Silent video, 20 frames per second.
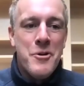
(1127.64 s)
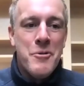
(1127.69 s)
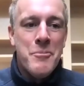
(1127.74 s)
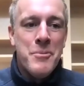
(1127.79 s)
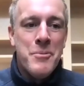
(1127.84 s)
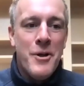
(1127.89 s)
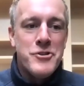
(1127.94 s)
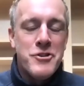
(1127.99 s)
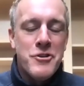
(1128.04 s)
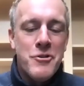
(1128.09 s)
real
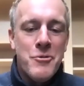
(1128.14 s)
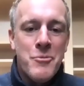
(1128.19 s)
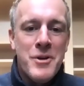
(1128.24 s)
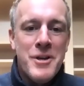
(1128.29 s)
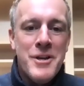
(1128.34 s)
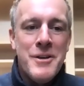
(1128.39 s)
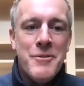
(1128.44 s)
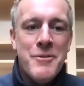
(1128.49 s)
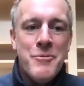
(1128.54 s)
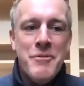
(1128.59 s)
pleasure.
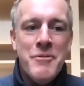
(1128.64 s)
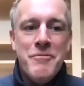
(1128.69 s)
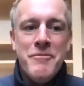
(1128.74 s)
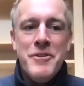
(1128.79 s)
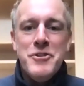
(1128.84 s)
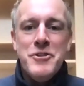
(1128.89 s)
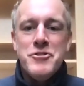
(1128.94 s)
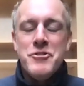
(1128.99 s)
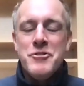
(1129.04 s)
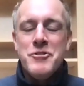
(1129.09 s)
We
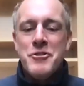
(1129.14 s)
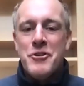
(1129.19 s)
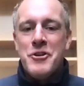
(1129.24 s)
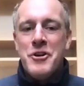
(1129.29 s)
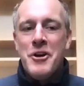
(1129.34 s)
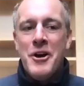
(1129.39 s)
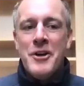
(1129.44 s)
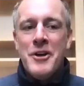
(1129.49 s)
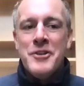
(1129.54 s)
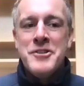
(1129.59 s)
feature your
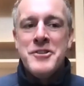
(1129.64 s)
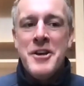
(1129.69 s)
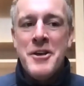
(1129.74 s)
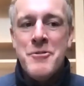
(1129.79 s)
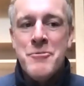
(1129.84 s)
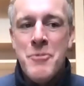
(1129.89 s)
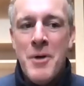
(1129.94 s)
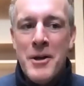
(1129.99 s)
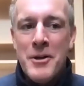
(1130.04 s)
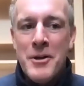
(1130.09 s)

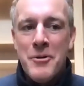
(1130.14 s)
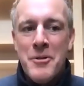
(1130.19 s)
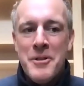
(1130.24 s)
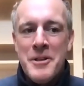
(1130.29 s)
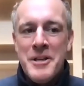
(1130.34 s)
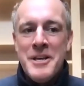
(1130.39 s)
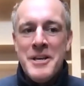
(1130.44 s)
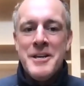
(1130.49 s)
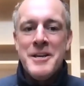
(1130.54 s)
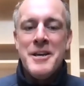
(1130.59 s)
content
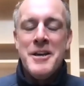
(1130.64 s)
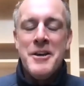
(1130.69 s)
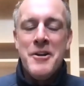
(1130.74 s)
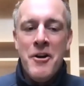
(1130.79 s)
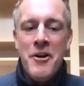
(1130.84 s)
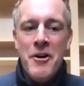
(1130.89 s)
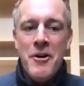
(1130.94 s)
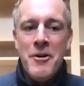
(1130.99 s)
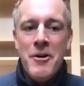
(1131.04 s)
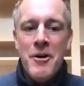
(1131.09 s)
regularly in
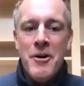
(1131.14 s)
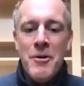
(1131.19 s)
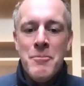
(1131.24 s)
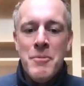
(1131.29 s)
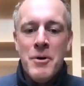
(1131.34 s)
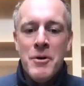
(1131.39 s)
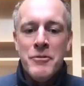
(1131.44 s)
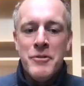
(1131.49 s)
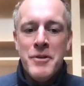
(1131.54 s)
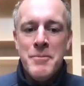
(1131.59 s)
our
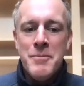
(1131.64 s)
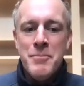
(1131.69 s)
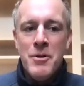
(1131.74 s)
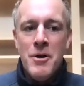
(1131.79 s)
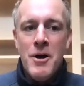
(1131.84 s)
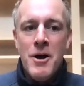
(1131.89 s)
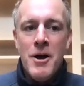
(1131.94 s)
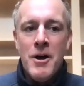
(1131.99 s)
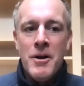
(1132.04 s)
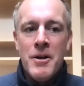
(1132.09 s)
monthly
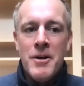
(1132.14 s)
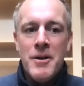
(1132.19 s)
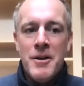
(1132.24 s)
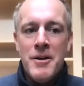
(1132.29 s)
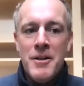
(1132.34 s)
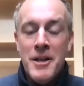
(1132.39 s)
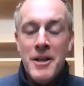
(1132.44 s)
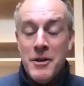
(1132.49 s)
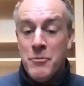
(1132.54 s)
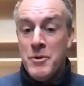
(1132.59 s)
blog,
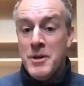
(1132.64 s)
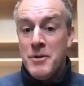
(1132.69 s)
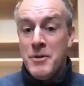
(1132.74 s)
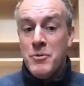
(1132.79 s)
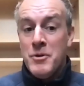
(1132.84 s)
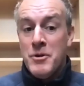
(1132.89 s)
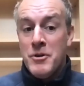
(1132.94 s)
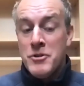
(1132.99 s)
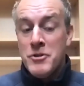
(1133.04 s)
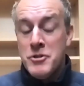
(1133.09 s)
like
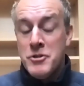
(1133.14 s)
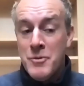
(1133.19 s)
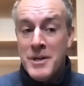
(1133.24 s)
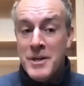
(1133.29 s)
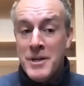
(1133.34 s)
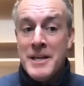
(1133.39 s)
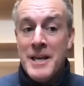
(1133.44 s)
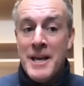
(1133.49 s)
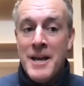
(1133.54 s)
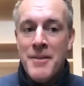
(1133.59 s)
we are
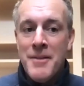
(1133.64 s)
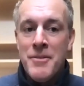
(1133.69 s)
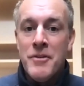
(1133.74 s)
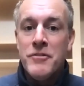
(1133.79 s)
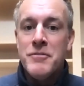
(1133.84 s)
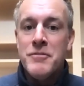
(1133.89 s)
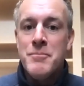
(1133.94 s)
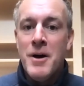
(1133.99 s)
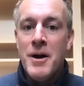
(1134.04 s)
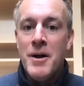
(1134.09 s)
doing again
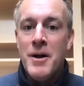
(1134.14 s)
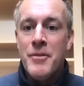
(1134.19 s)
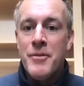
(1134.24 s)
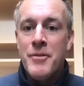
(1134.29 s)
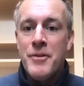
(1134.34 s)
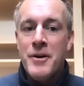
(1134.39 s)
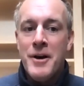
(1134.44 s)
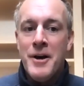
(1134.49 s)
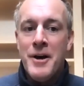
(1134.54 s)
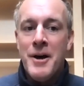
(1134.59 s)
this month.
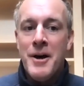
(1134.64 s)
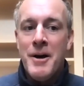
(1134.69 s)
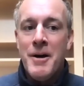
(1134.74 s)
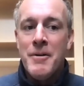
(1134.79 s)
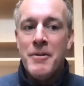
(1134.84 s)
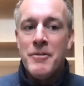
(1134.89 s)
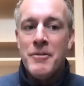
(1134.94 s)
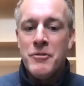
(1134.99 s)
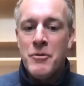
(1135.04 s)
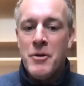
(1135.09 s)

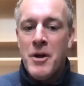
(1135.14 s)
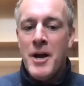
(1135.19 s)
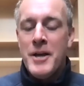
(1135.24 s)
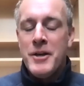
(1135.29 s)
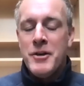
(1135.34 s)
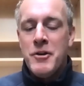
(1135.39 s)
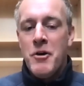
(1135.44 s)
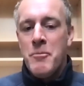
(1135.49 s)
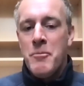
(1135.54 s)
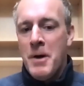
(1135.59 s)
So
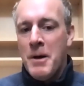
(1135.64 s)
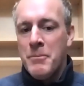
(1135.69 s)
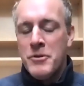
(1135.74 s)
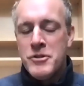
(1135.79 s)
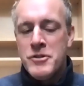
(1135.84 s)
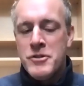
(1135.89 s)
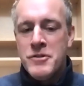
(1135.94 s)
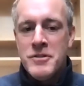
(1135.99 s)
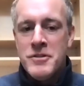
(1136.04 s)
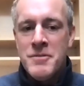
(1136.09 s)
Kaiko
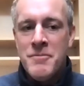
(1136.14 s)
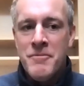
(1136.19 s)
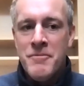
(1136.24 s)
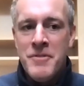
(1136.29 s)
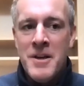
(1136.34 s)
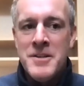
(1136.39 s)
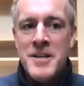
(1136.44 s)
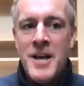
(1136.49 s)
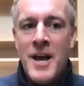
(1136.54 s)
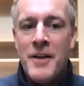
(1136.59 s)
publishes some
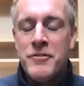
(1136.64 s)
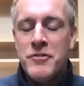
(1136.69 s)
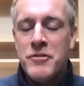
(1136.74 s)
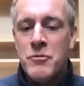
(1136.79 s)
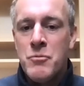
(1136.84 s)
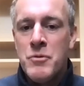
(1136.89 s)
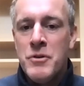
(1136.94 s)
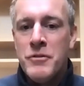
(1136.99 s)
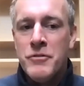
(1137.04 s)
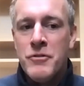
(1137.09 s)

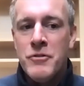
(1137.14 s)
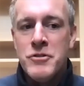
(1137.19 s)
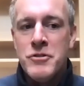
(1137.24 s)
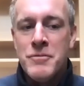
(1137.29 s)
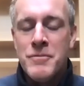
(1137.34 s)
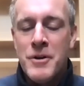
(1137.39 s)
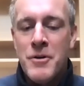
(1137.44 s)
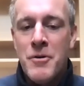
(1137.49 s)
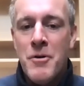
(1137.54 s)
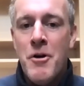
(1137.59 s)
fantastic research
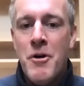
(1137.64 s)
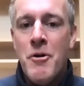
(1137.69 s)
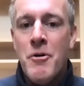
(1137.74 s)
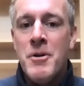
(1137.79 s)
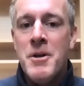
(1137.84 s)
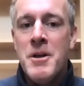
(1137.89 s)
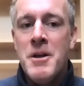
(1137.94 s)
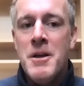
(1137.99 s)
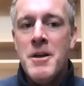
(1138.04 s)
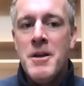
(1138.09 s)
of their
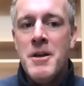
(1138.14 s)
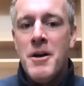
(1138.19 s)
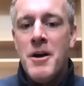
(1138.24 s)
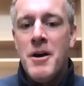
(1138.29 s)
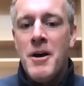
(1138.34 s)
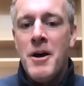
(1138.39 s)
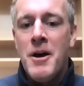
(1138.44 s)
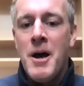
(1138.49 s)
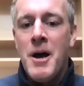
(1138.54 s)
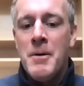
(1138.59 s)
own.
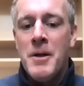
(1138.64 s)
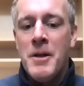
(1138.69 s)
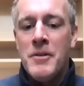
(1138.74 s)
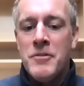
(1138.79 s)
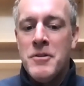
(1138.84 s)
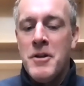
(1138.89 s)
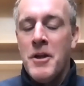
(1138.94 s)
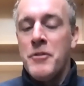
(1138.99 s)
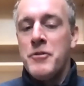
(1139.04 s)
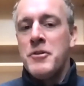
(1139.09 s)

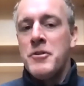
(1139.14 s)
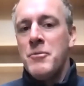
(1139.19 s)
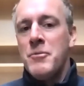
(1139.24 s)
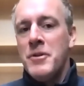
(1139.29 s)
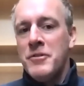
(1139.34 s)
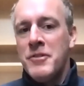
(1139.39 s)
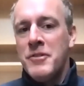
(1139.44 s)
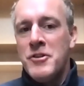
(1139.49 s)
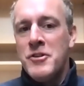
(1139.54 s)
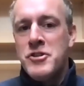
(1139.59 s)
It's another good
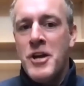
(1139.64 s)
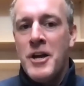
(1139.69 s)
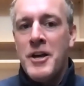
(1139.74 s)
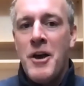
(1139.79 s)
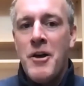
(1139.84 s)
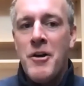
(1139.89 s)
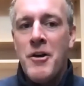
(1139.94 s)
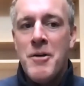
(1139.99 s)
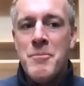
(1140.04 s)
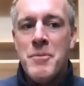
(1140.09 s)
reason to
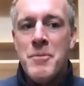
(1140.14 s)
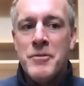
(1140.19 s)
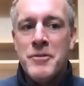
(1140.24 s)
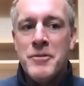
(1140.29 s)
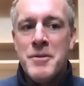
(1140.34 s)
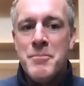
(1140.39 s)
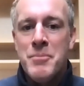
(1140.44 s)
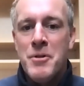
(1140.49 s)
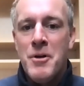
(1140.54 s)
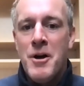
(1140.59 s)
check out our
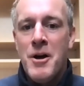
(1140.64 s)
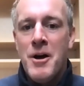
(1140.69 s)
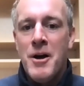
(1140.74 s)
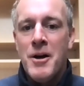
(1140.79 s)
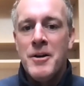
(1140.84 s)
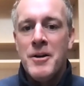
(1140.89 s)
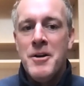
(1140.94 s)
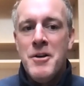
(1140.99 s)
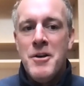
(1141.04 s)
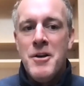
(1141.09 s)
monthly
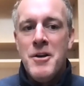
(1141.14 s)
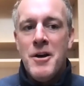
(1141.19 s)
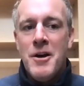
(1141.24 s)
blog,